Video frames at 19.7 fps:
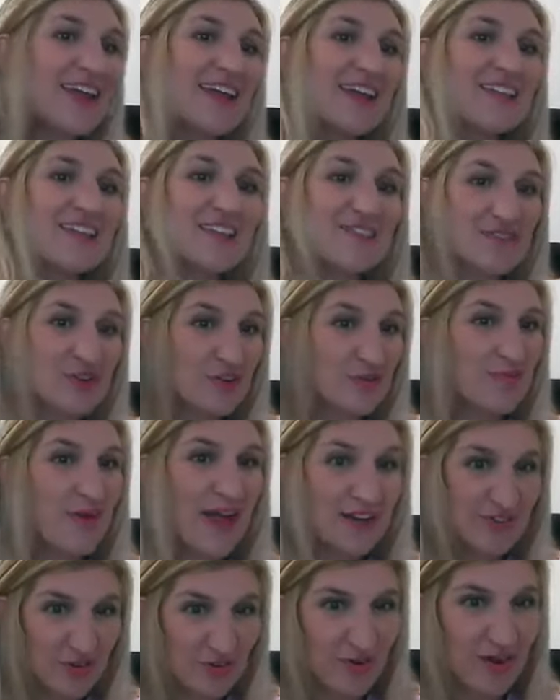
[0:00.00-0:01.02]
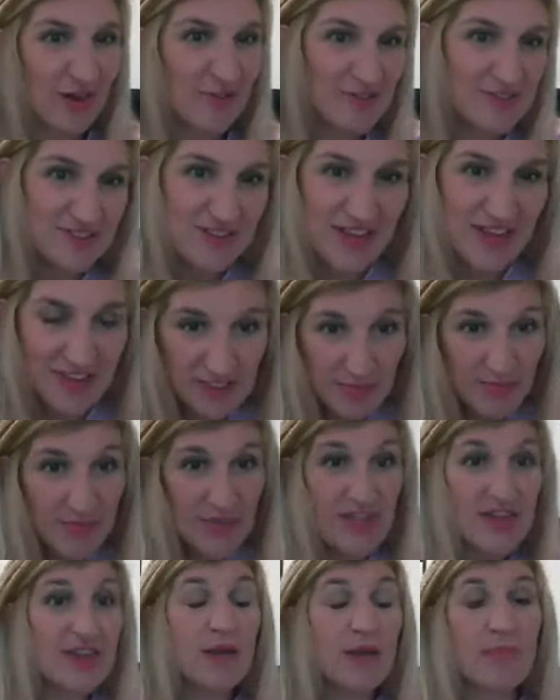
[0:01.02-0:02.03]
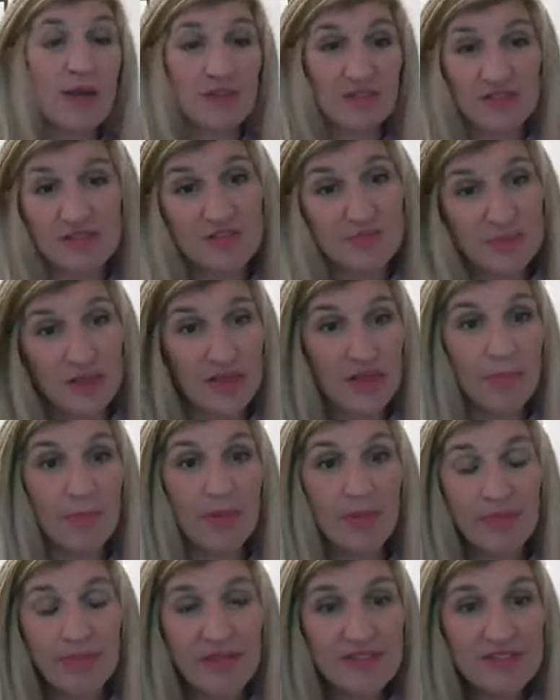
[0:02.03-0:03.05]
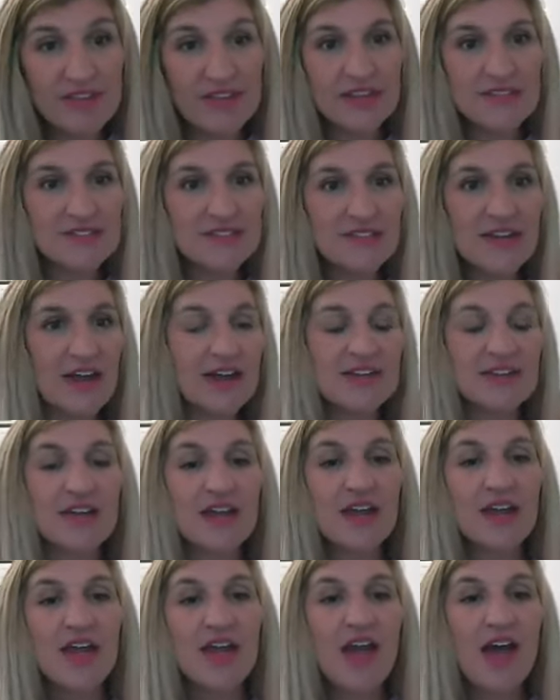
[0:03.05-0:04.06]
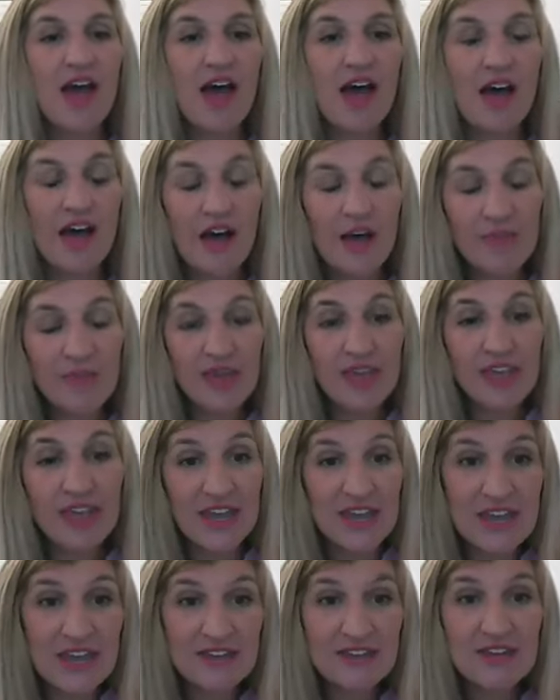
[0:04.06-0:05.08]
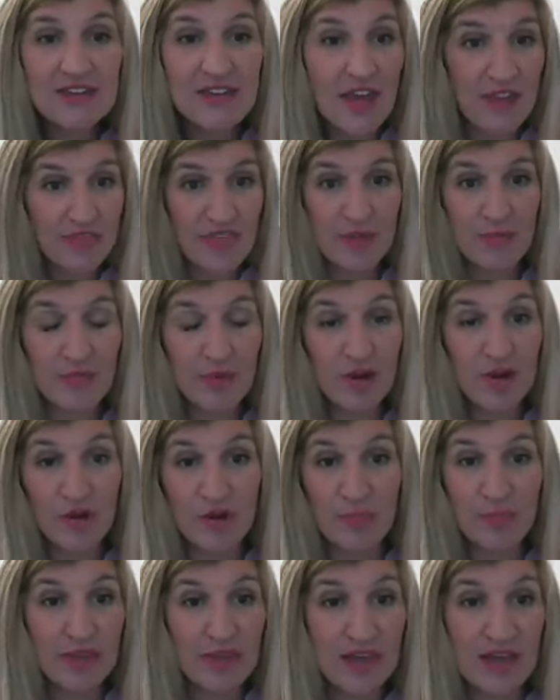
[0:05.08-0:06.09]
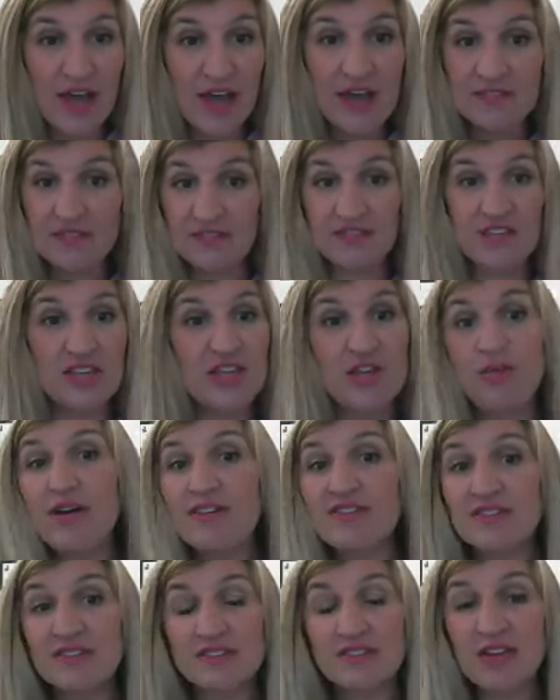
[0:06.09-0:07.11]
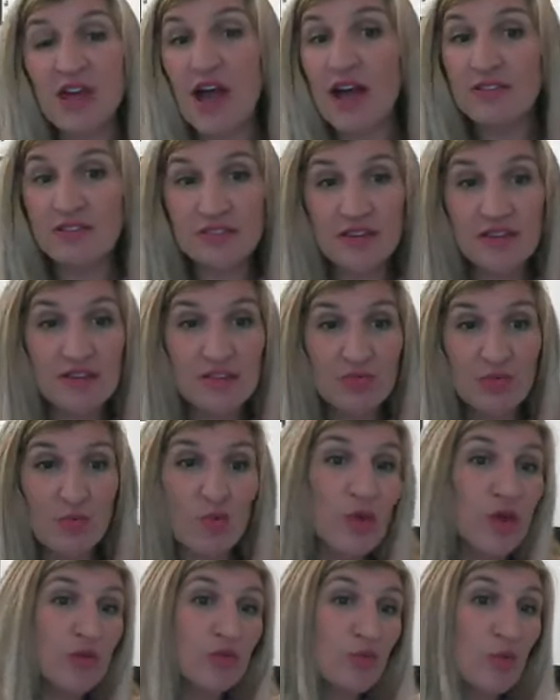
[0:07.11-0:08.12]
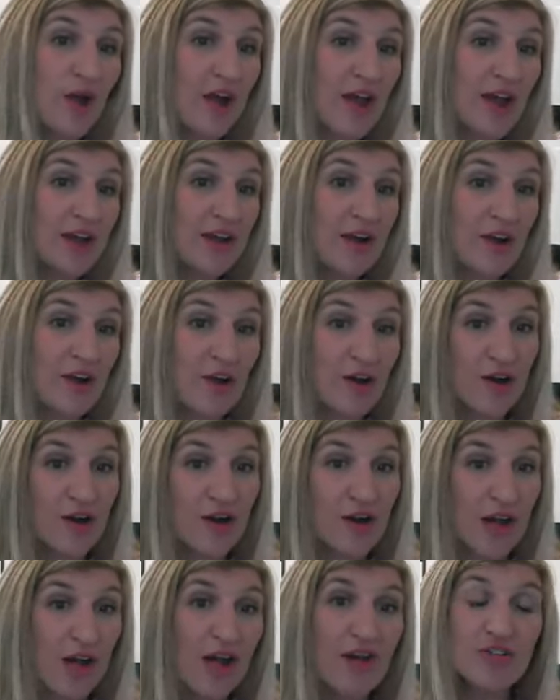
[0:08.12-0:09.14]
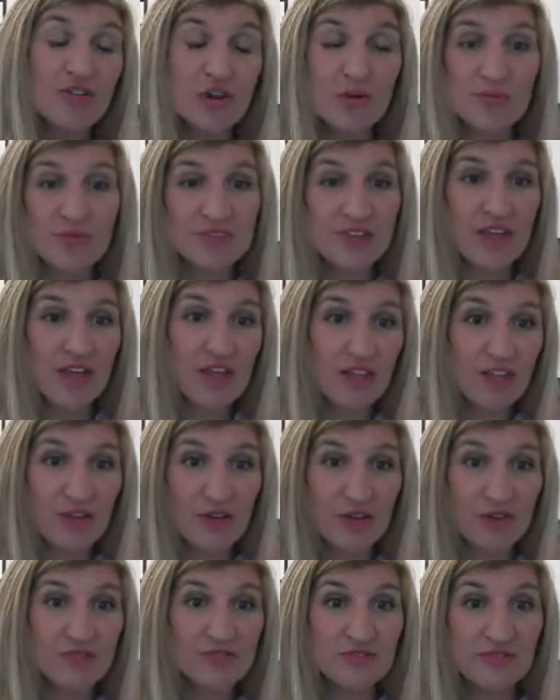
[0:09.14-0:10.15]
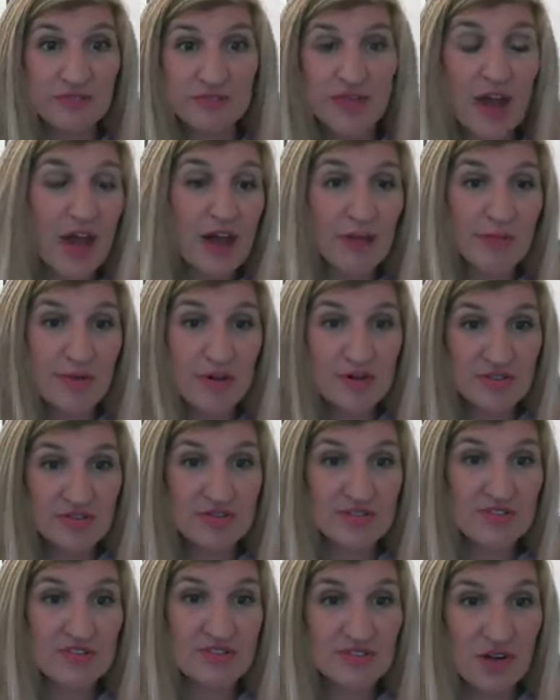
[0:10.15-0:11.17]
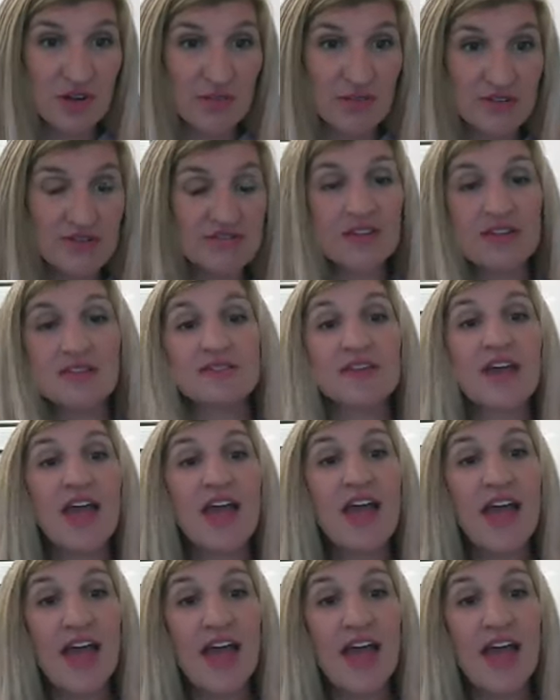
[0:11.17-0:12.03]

And this goes back to what I was saying at the beginning about this being a publicity stunt. It's a nothing burger because the U.S. consulates worldwide are 100% closed to non-emergency services.